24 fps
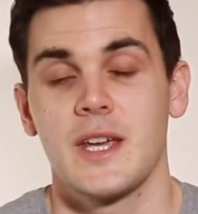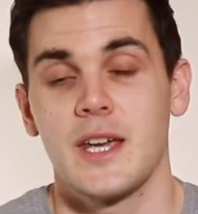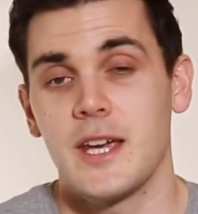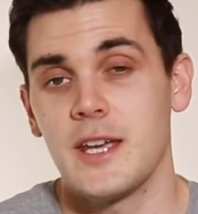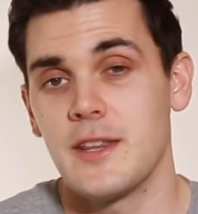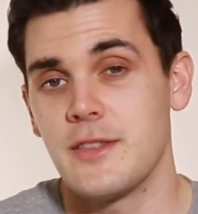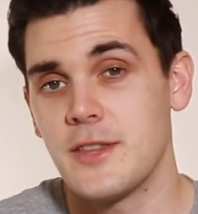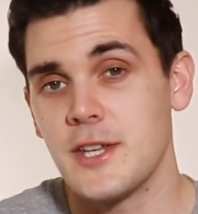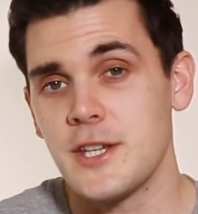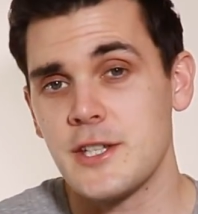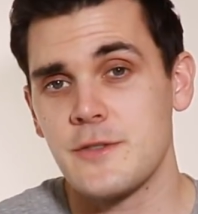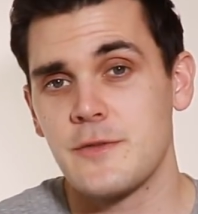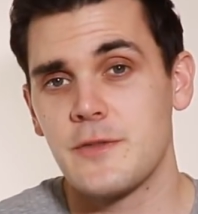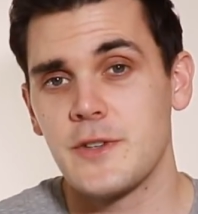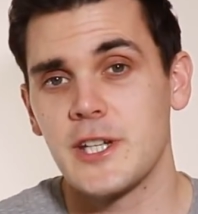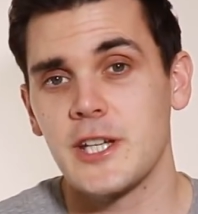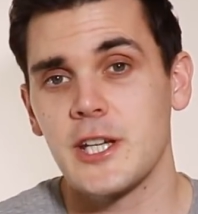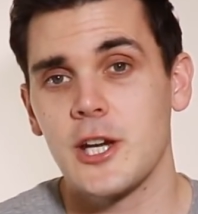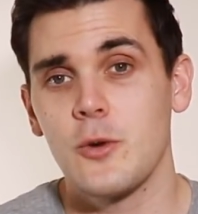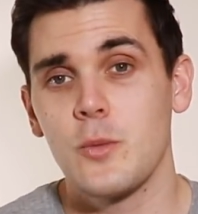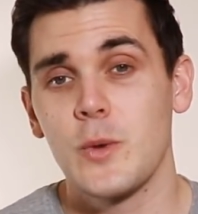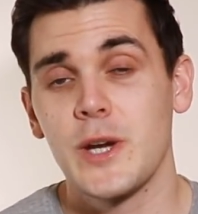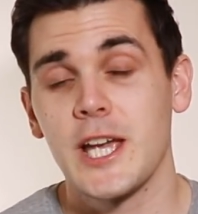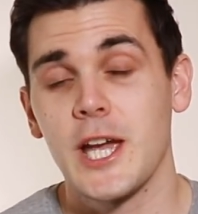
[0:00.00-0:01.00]
In this
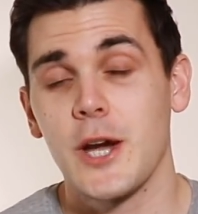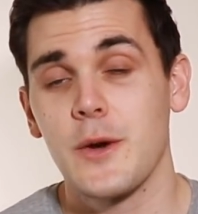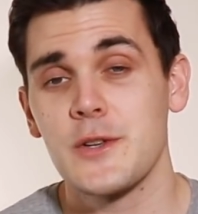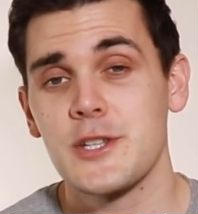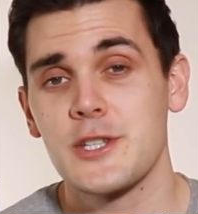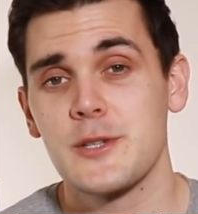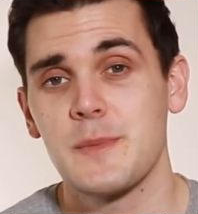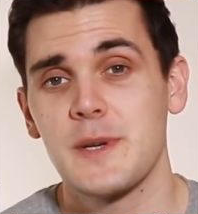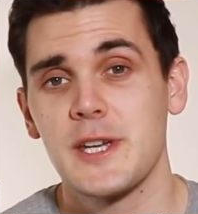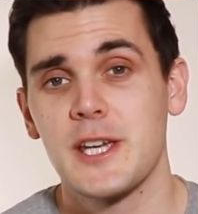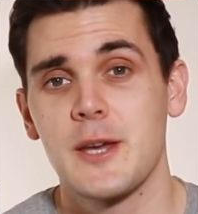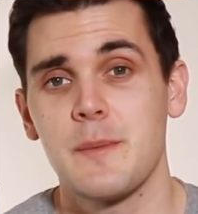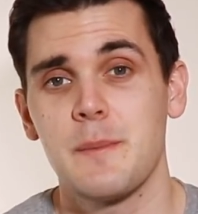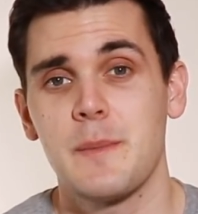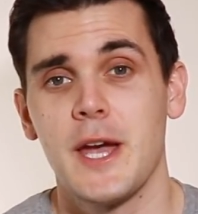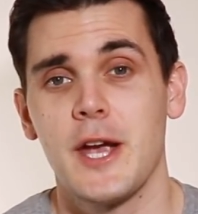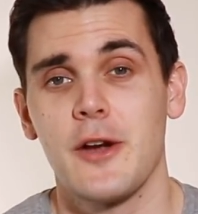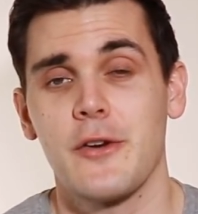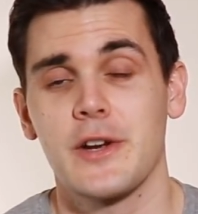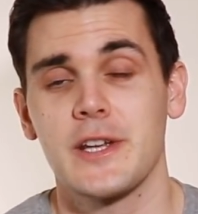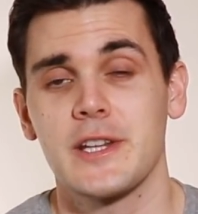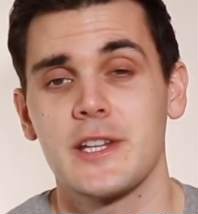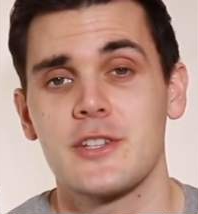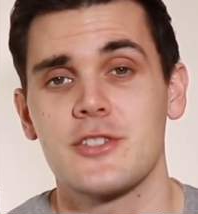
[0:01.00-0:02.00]
video, we're going to be
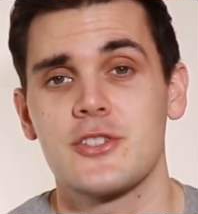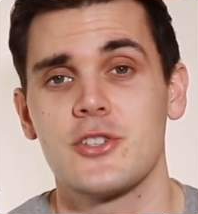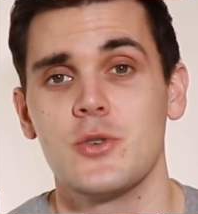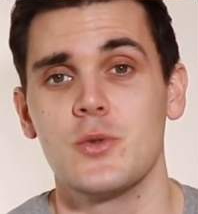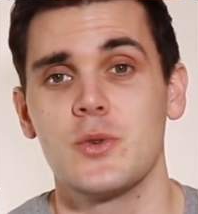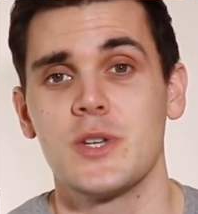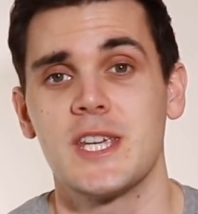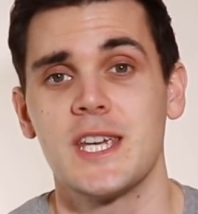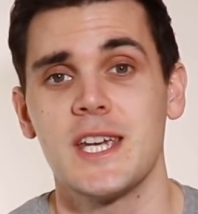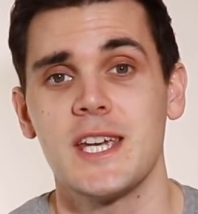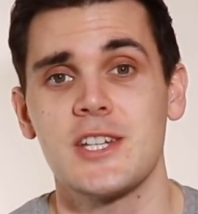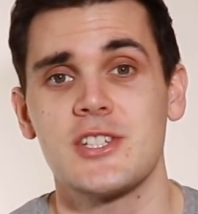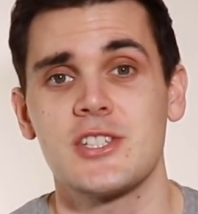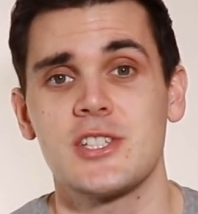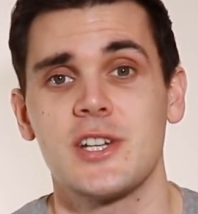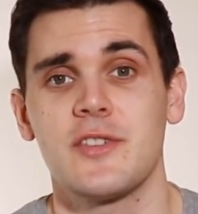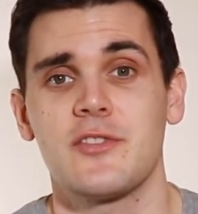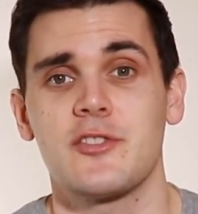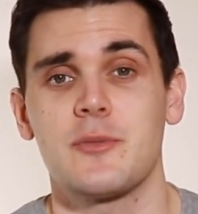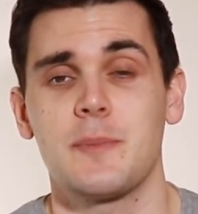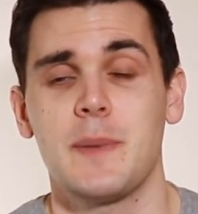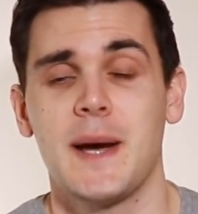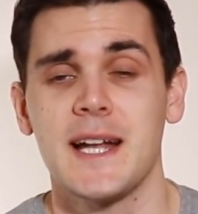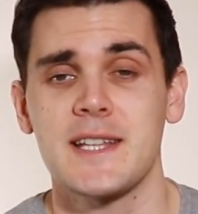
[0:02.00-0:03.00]
comparing the two gear
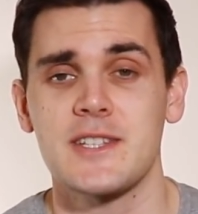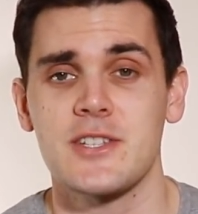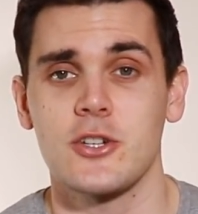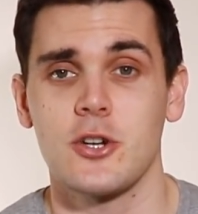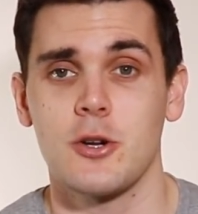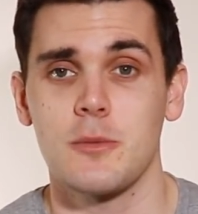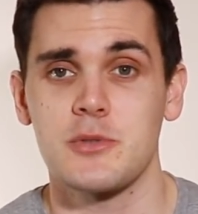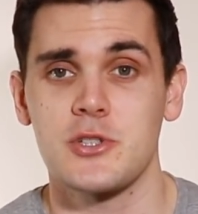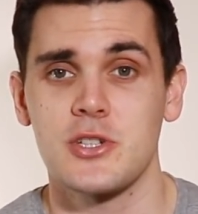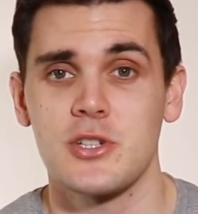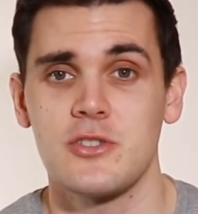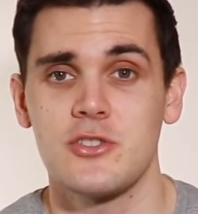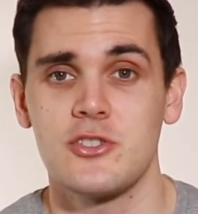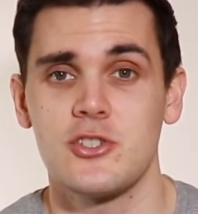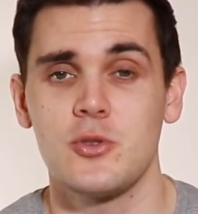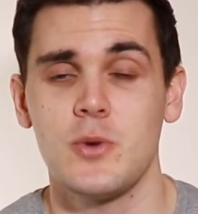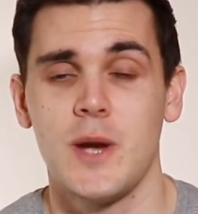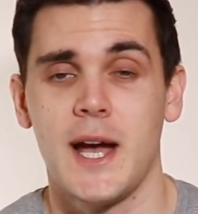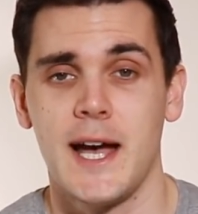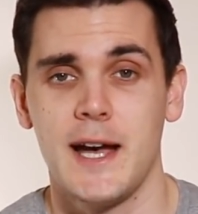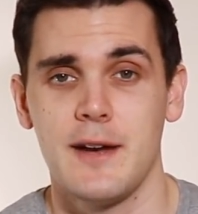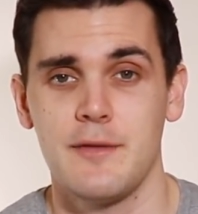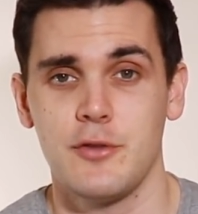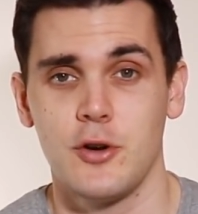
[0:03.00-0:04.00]
shift pattern options you
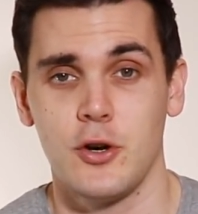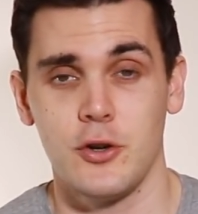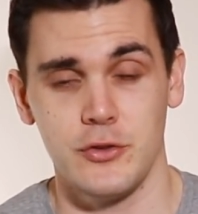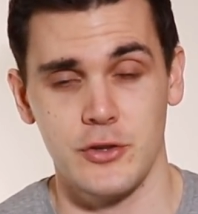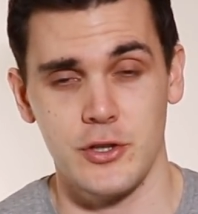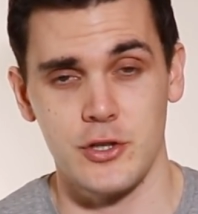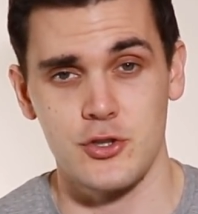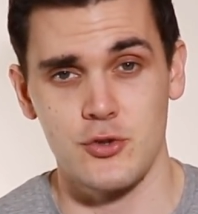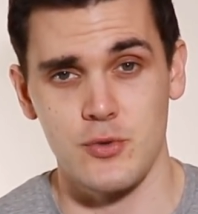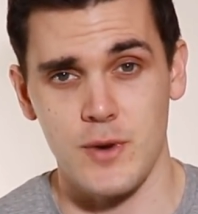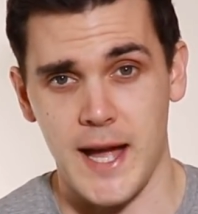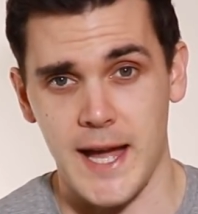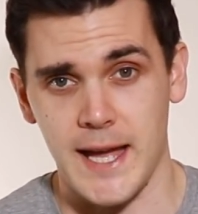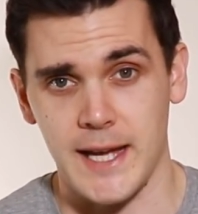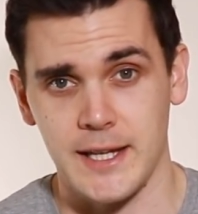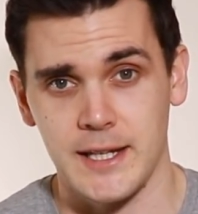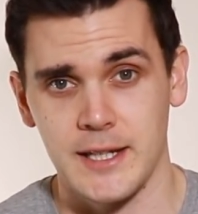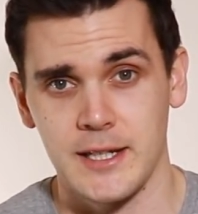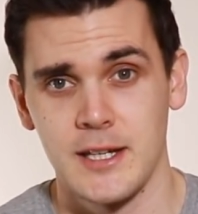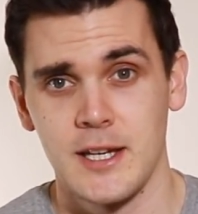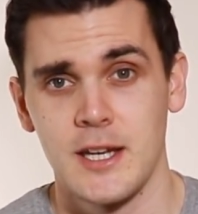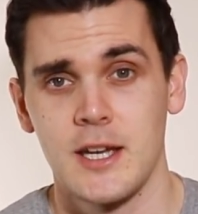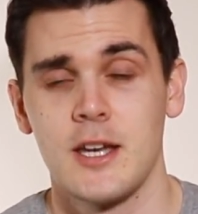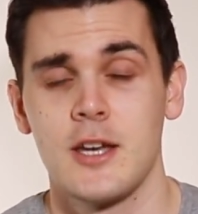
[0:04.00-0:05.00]
have on the track,